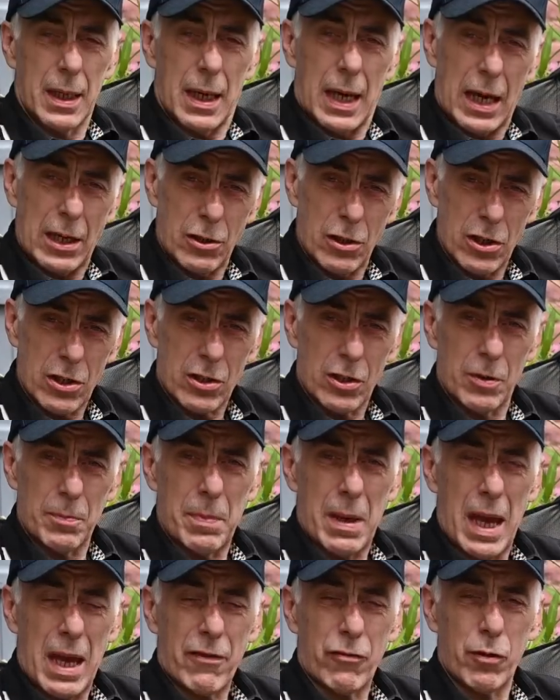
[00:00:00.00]
I just got
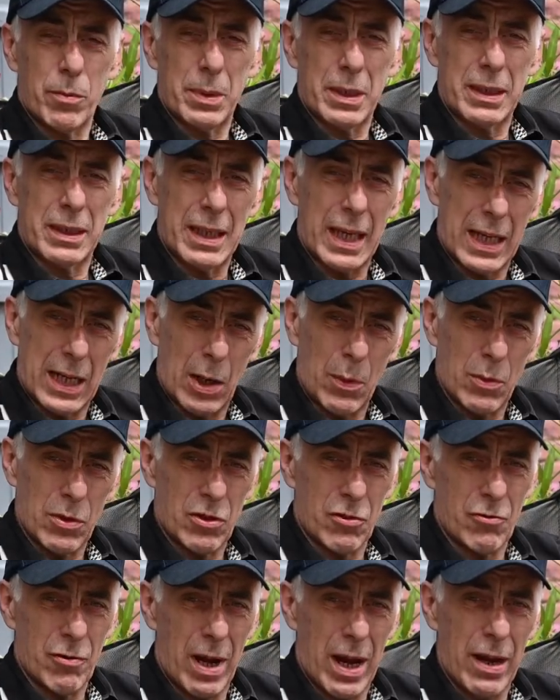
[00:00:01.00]
back from a 10-hour
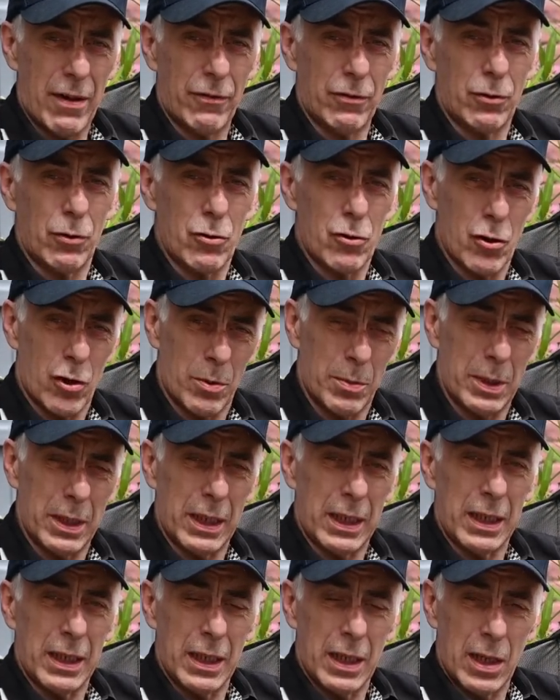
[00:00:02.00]
drive to
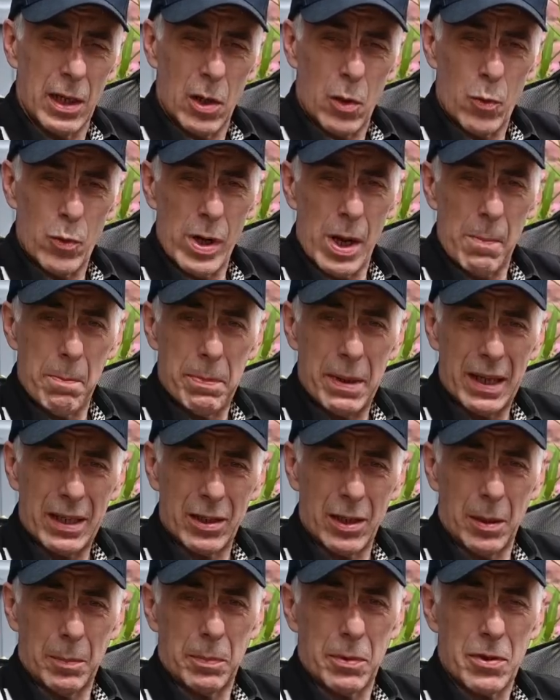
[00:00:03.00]
Germany where I
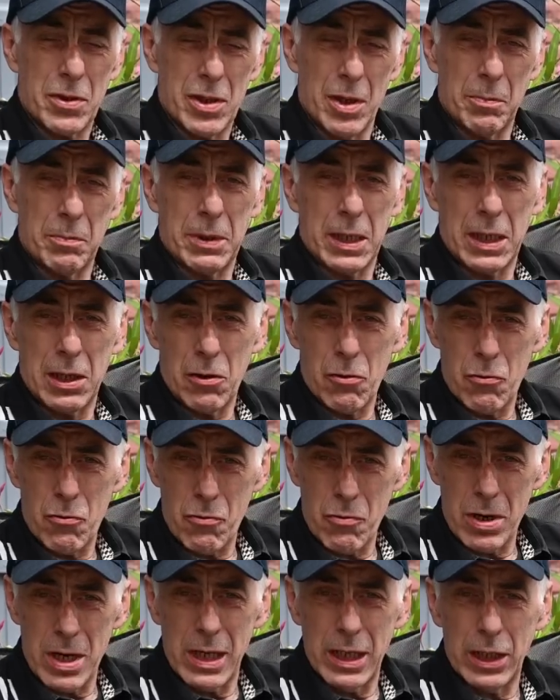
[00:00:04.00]
picked up something
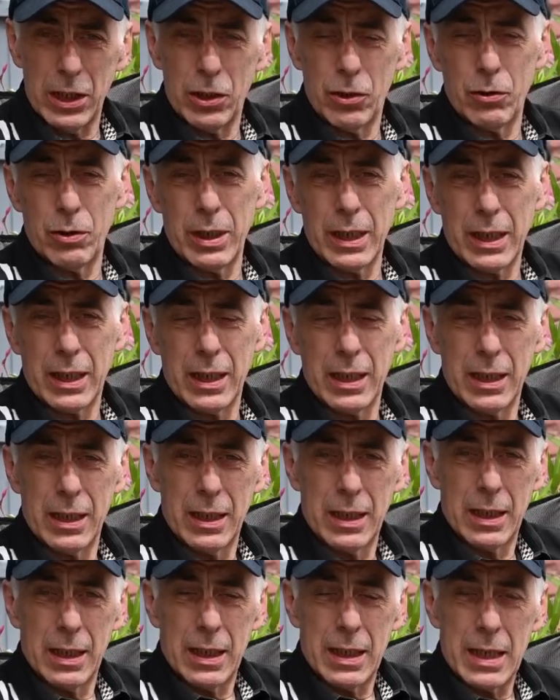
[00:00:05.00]
really unique.
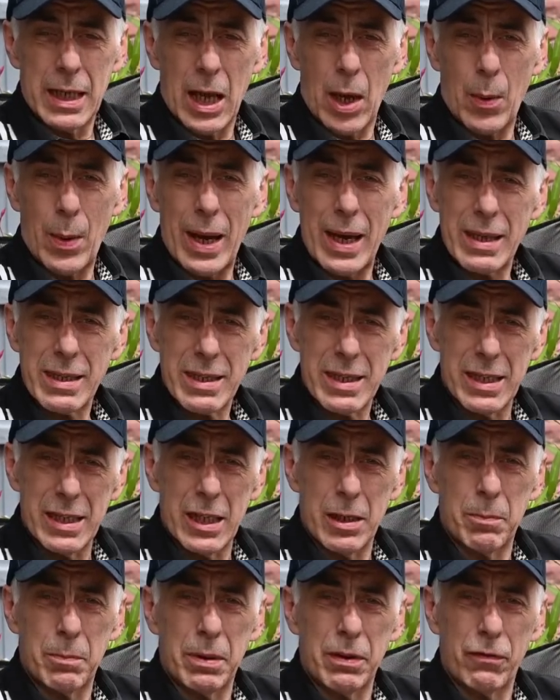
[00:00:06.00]
Now, I had seen
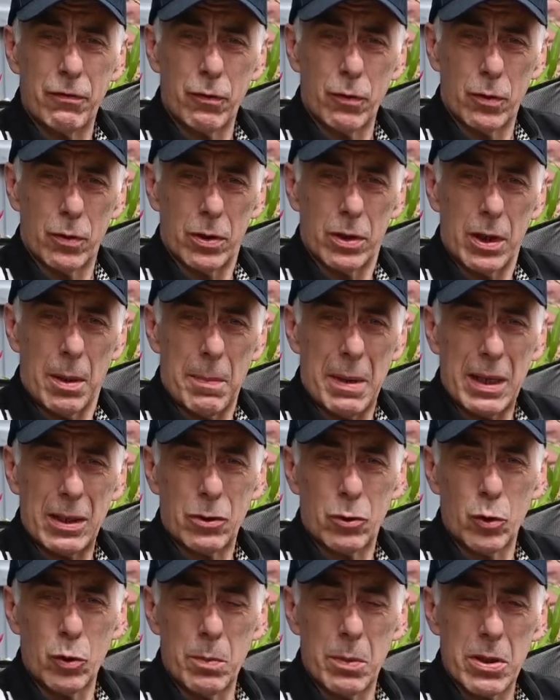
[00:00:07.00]
it before.
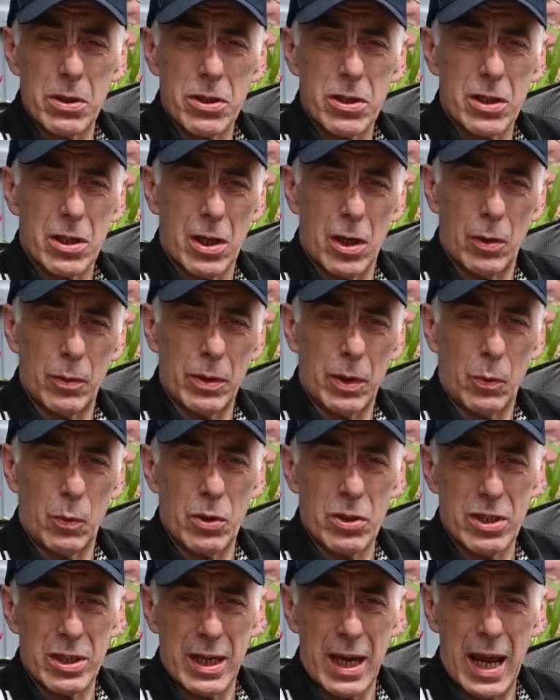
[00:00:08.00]
About 2 months ago there
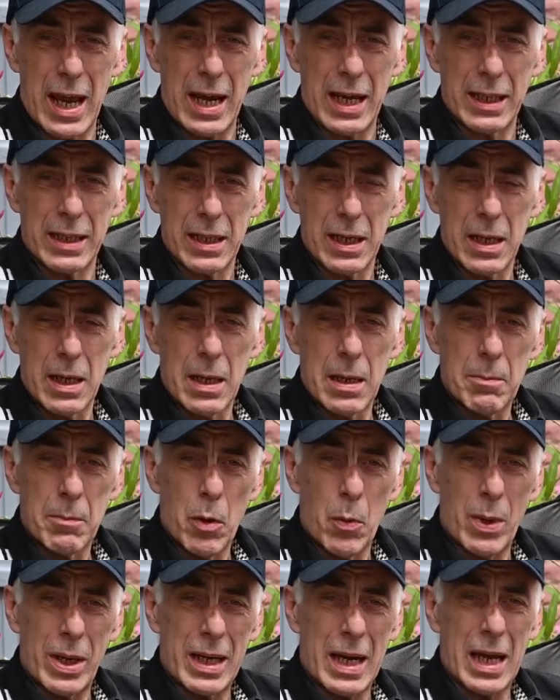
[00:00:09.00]
was an ad,
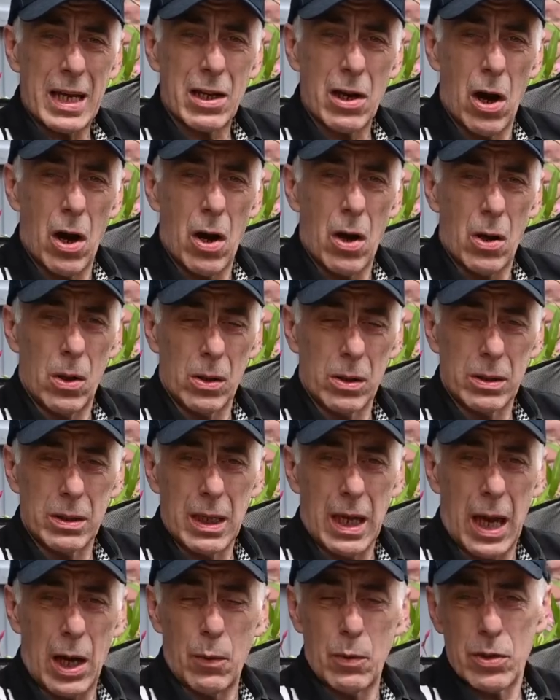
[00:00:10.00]
but when I called
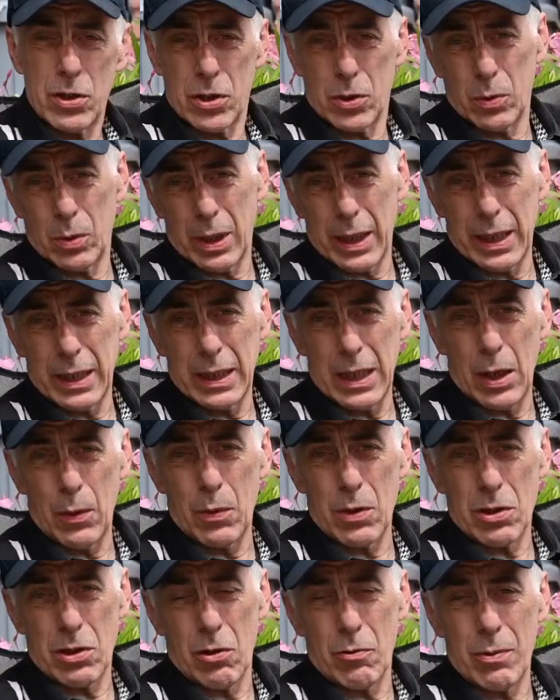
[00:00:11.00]
I was too late. It
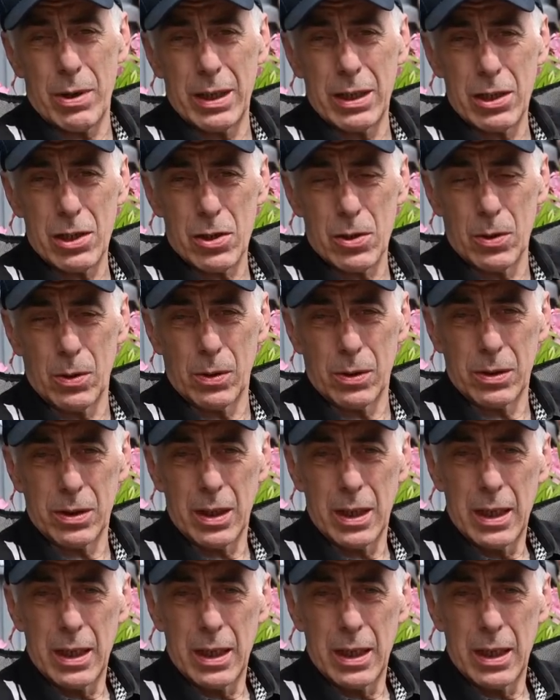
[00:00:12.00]
was already sold.